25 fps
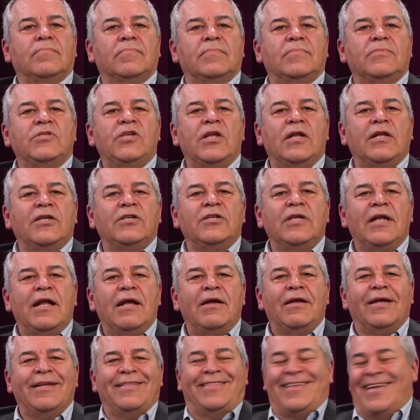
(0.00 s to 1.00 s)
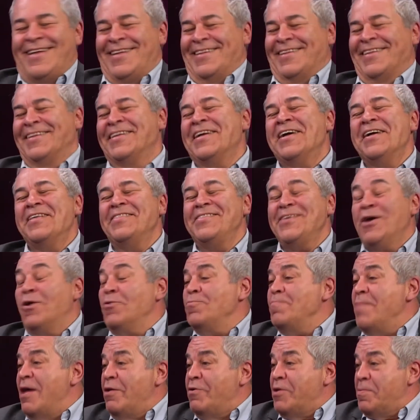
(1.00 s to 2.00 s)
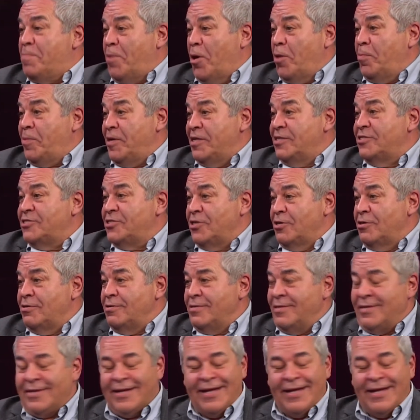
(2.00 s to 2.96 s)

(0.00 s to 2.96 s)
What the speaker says: You know, the old Mary Poppins song,